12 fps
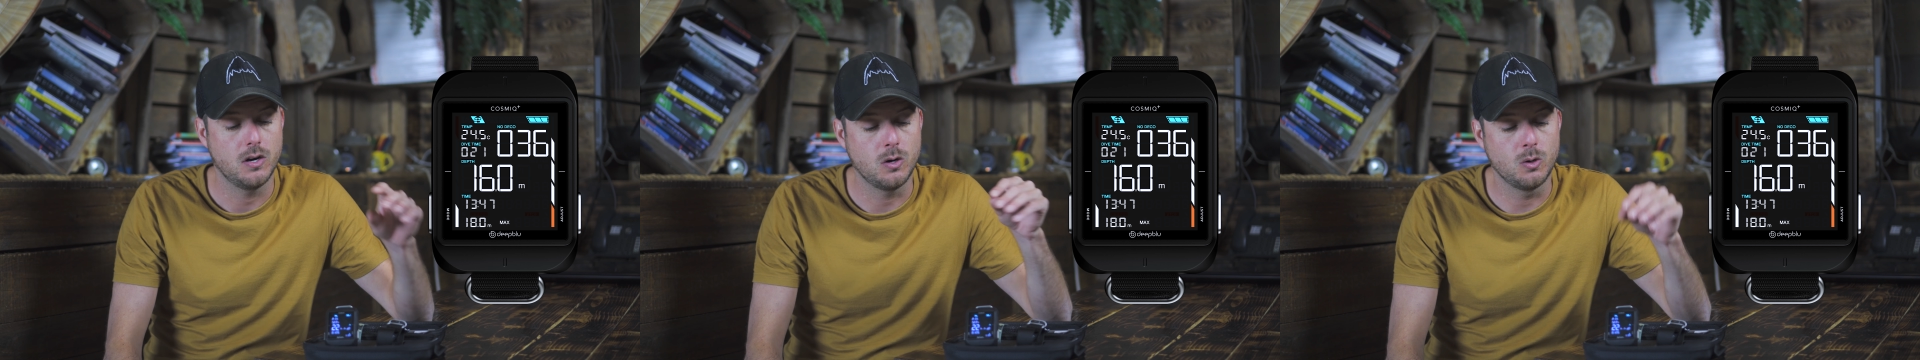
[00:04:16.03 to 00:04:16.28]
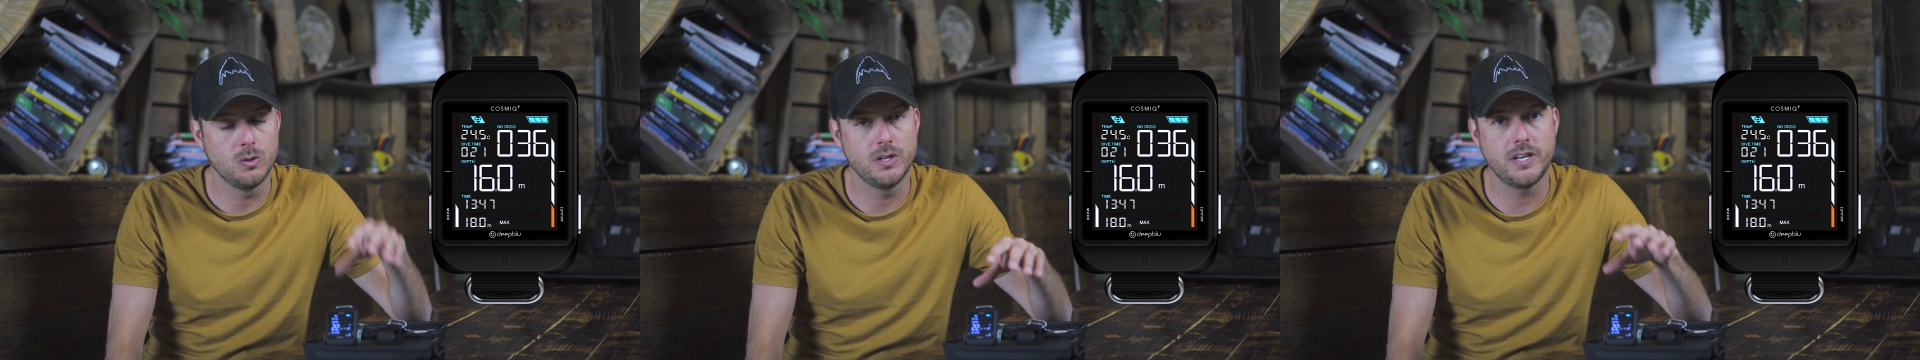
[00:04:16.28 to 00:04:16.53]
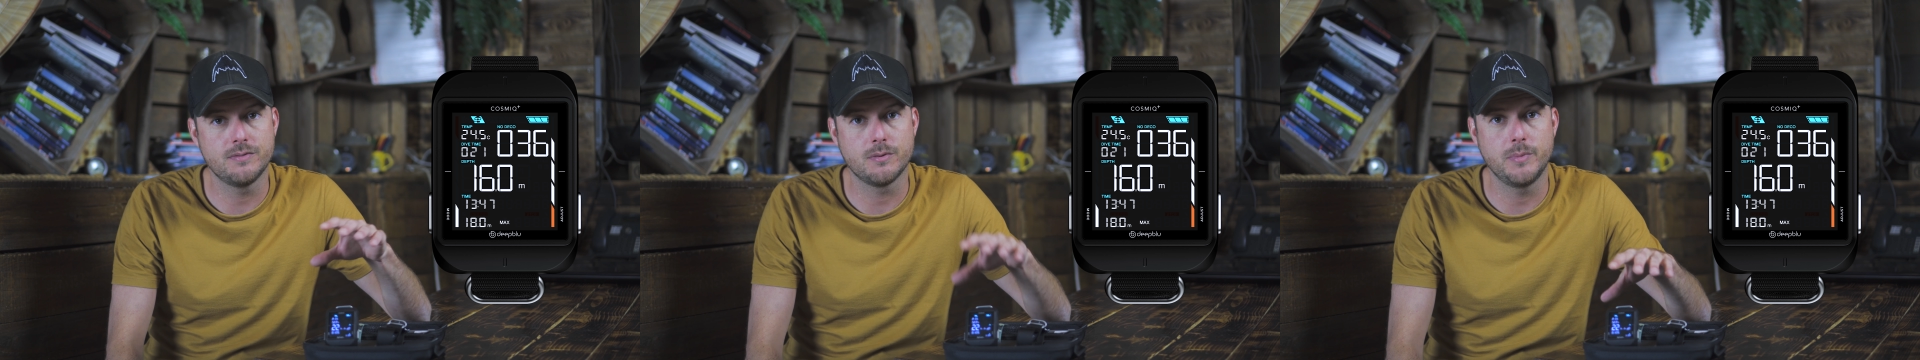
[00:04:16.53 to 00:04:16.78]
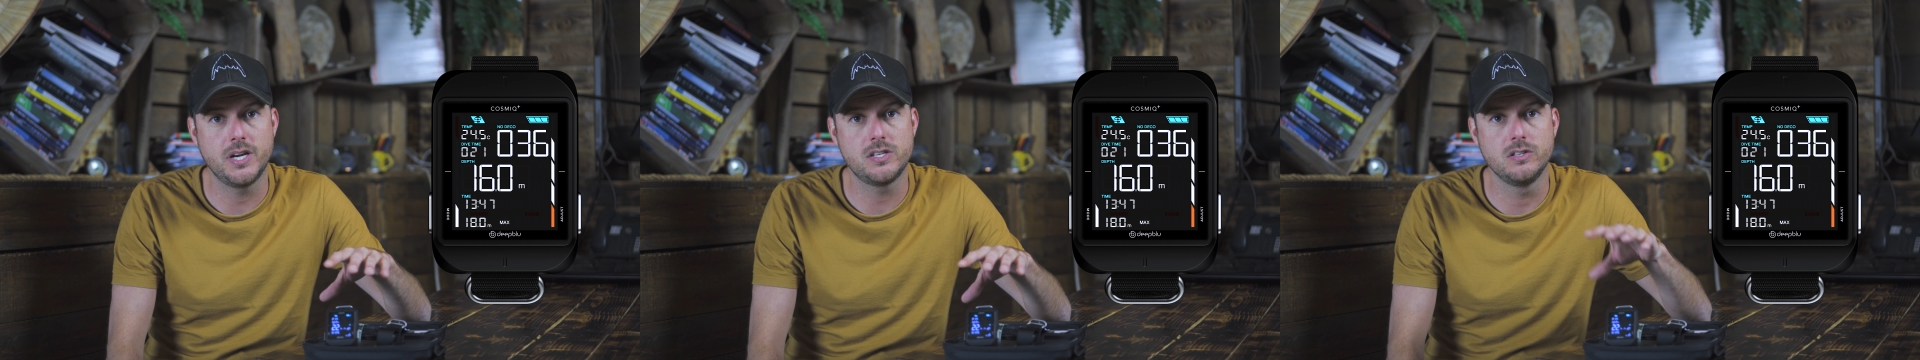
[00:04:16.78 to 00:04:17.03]
All the
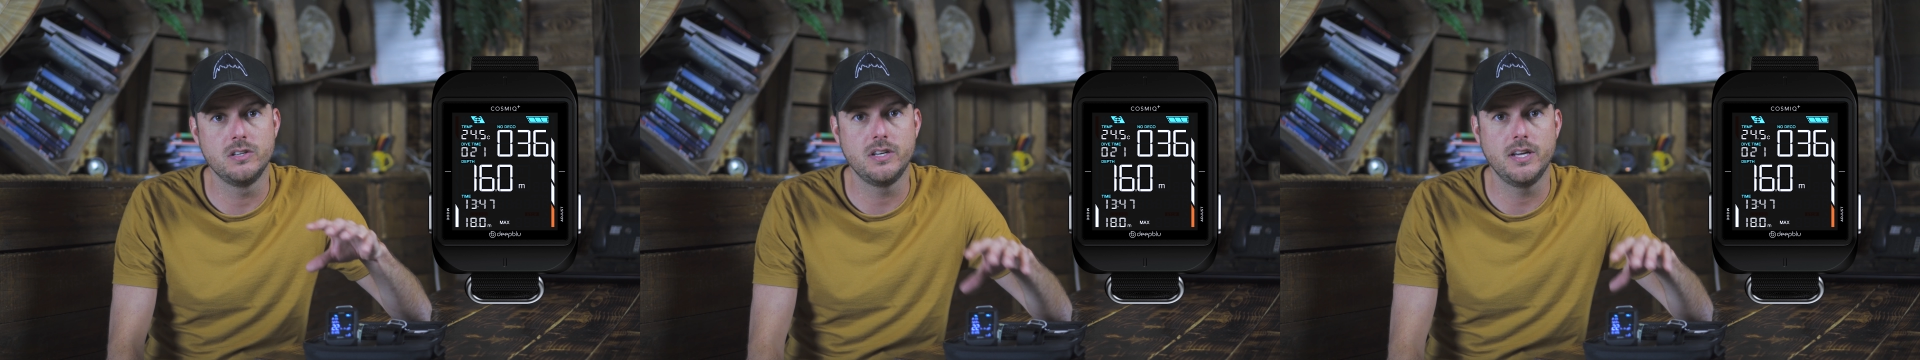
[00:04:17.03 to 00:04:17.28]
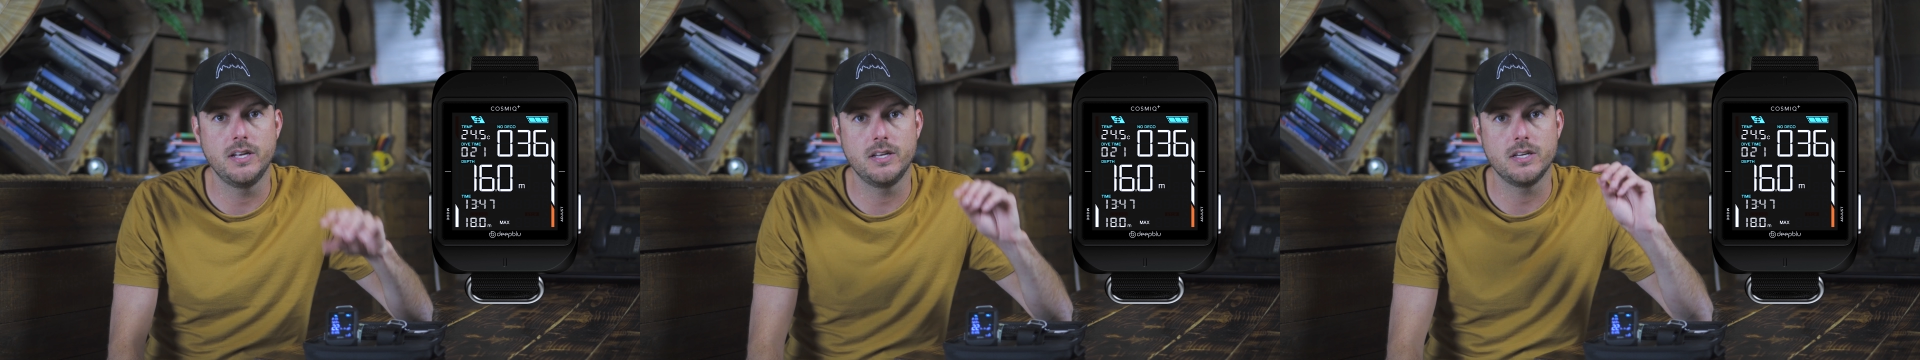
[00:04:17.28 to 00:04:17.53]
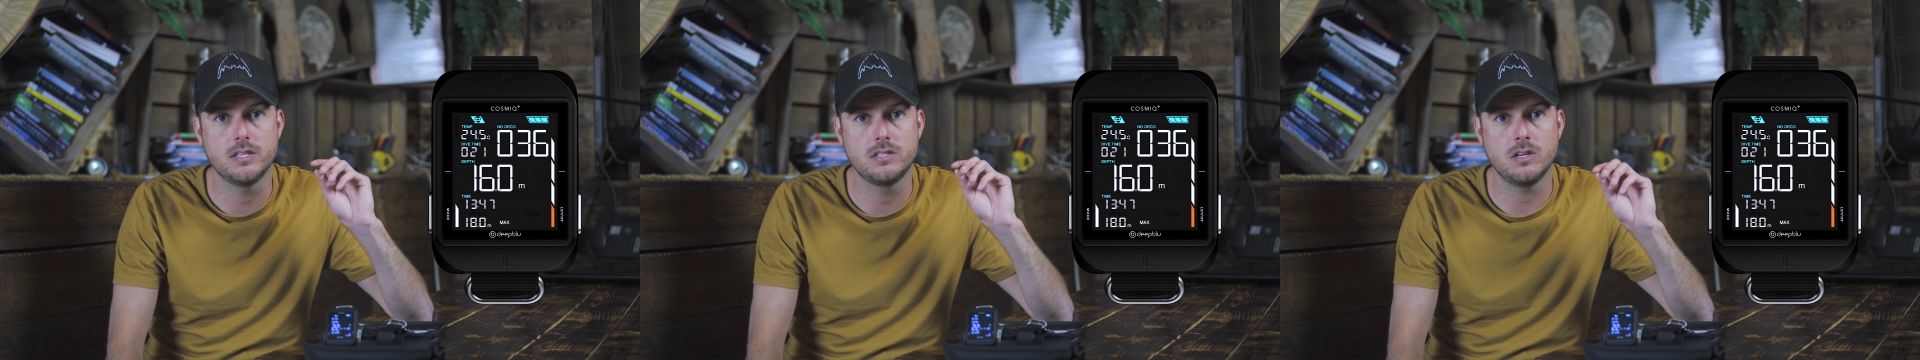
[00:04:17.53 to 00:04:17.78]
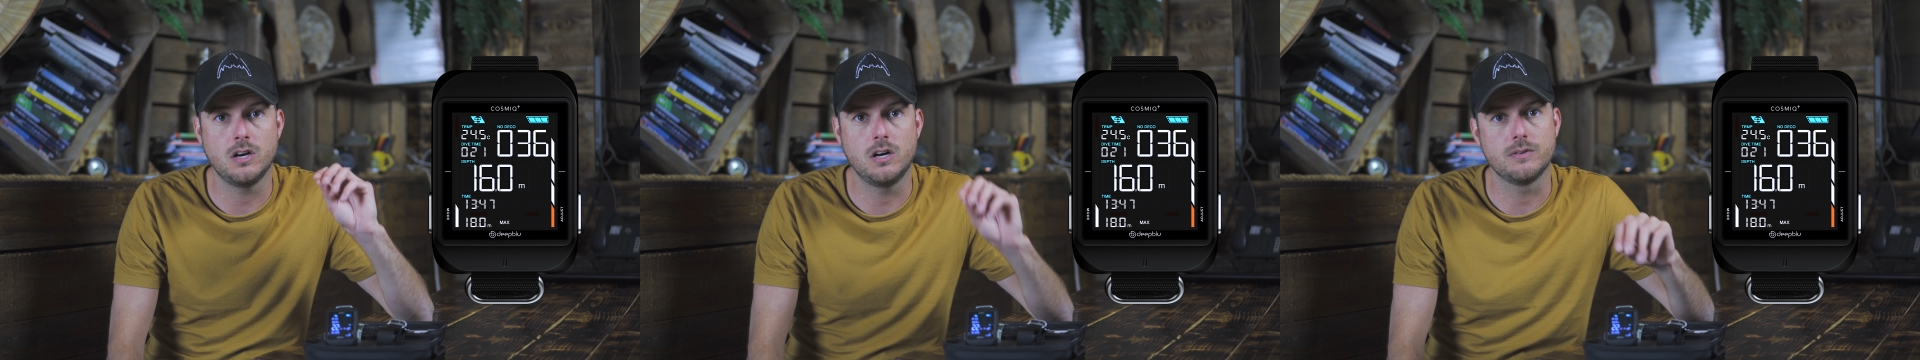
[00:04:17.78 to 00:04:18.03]
information you need is
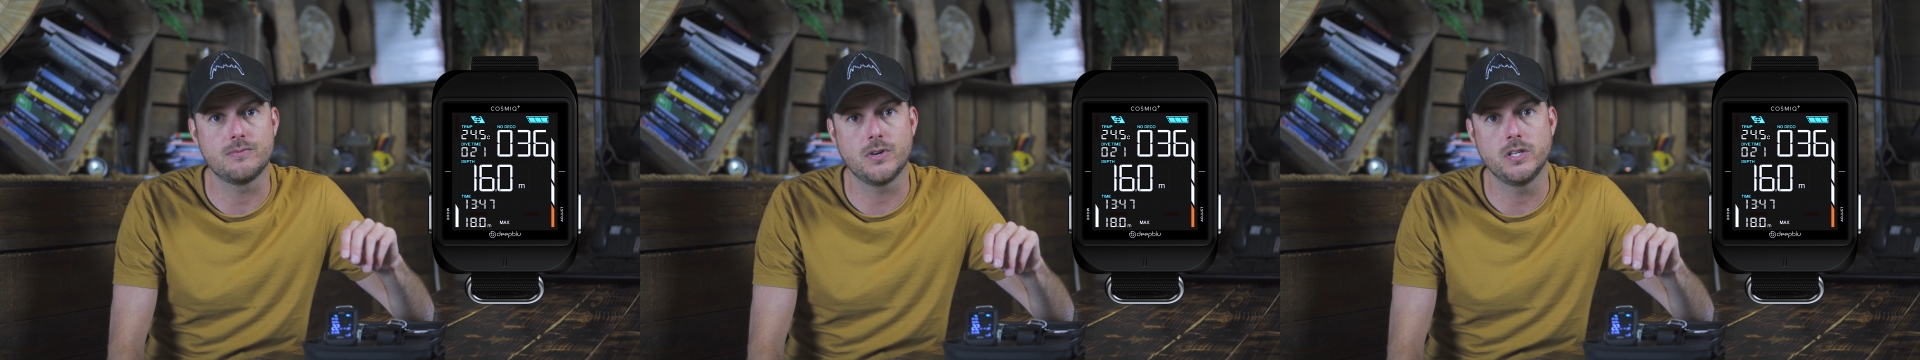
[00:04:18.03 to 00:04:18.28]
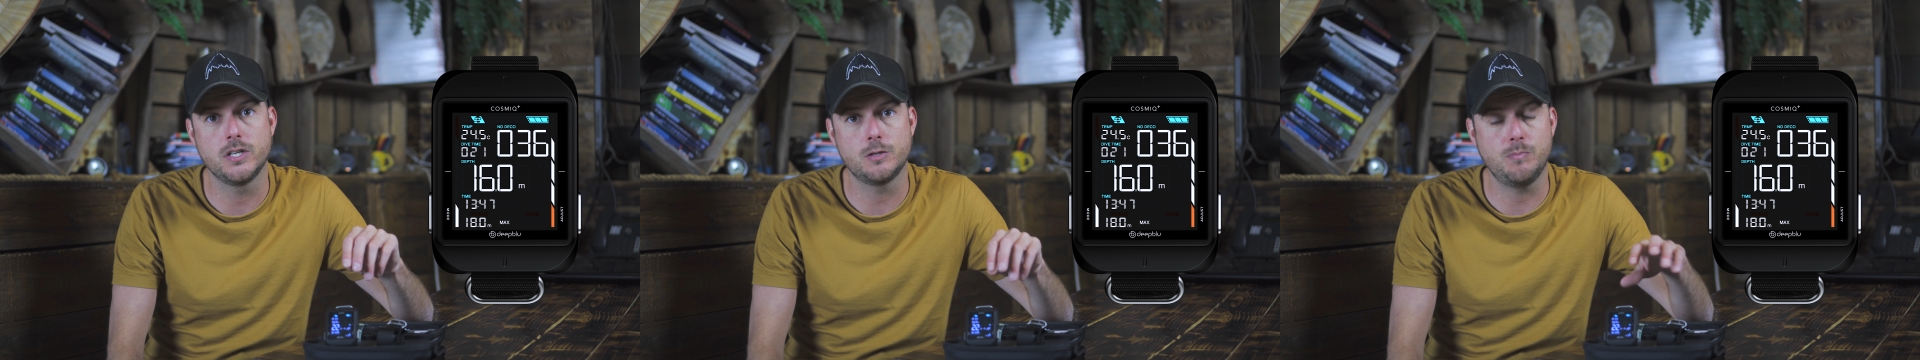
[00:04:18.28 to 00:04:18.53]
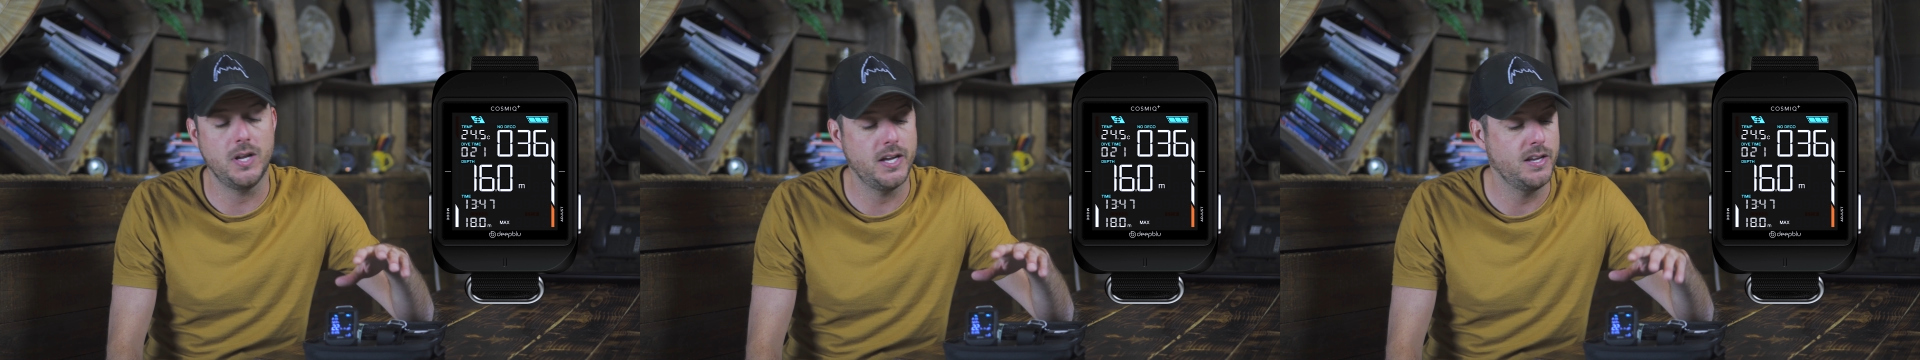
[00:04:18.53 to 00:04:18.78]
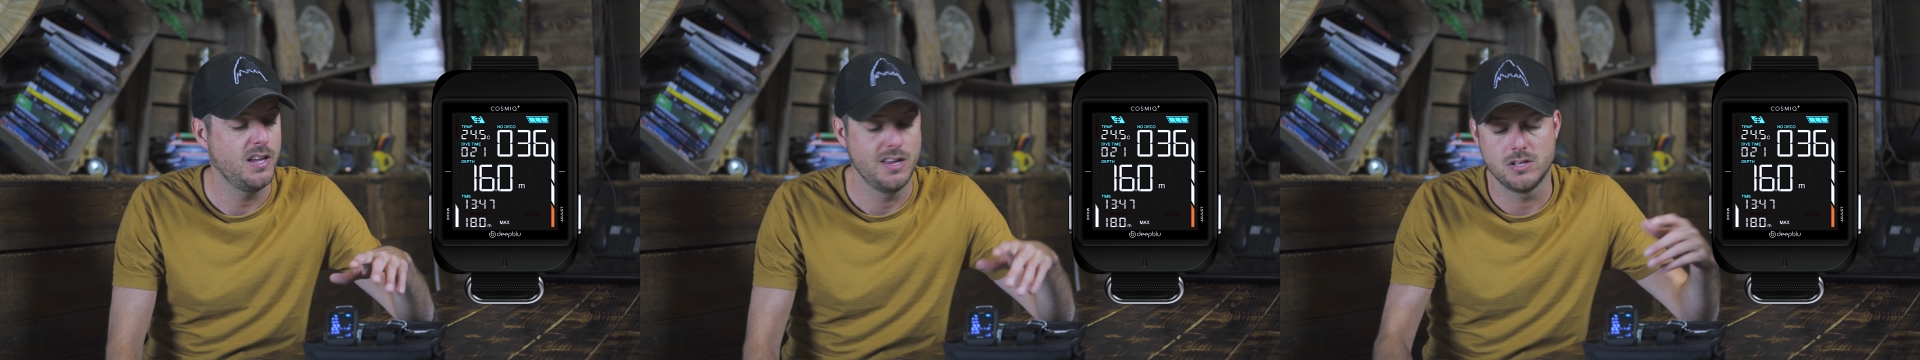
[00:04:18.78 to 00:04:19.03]
on the front
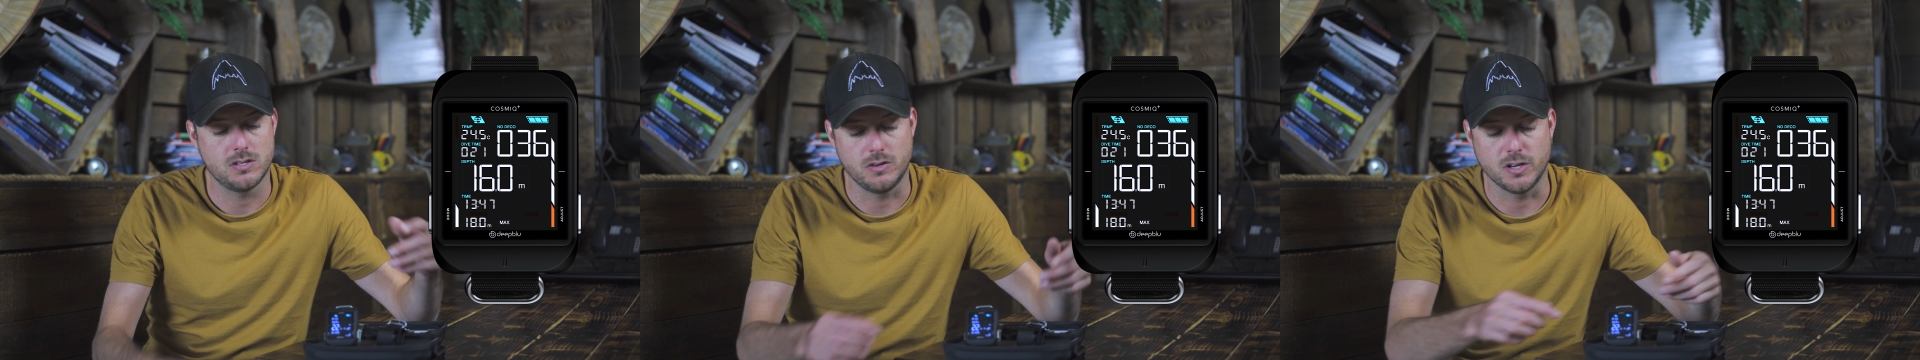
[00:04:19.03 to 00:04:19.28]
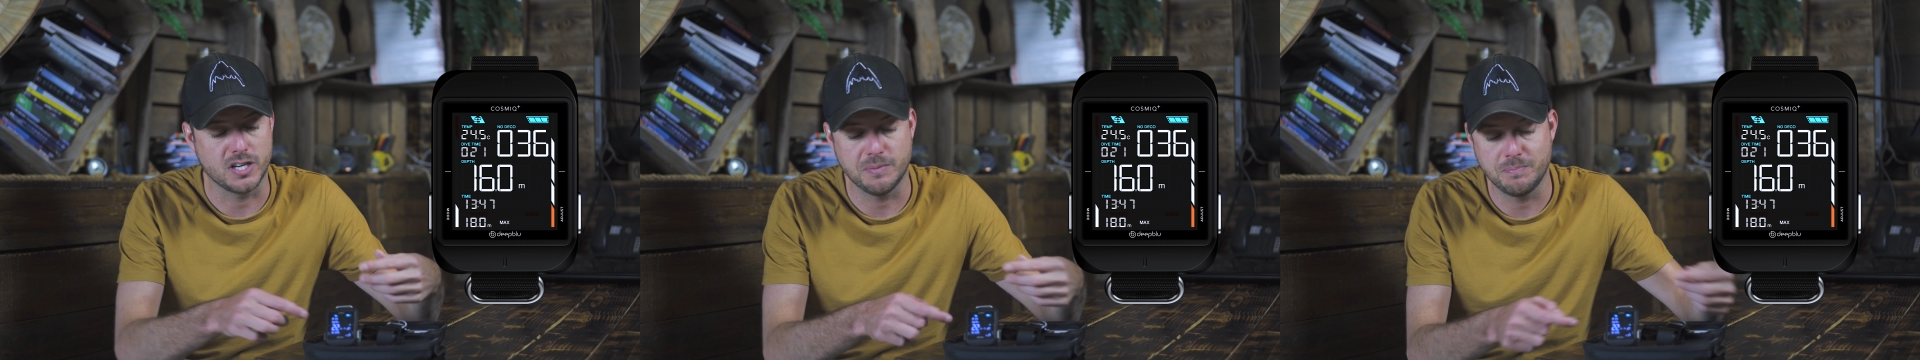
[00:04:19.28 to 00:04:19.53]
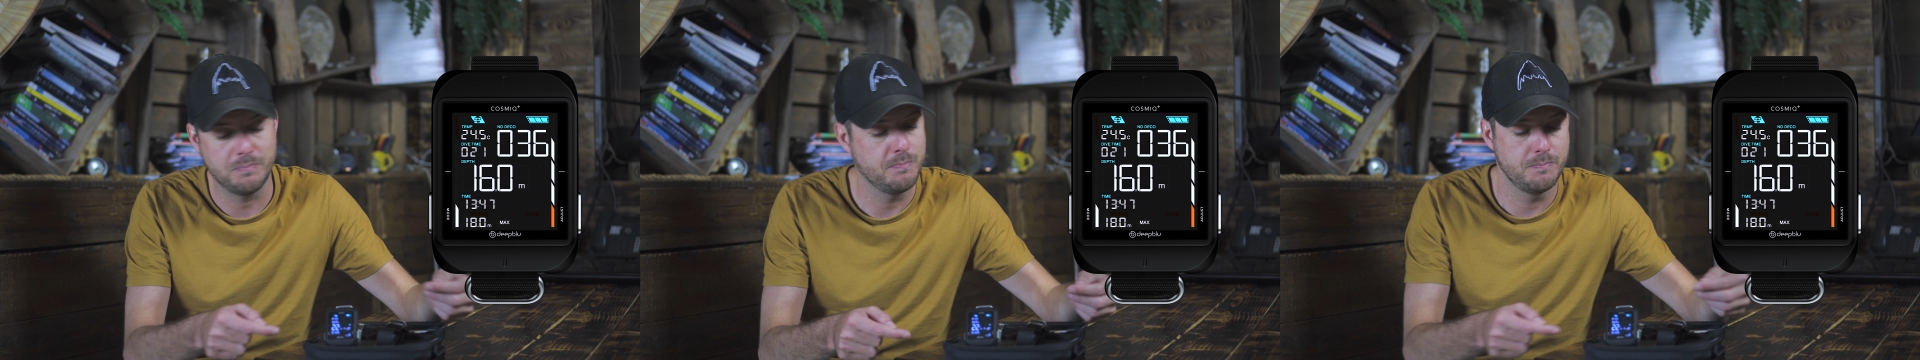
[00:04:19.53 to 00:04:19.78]
display, so you can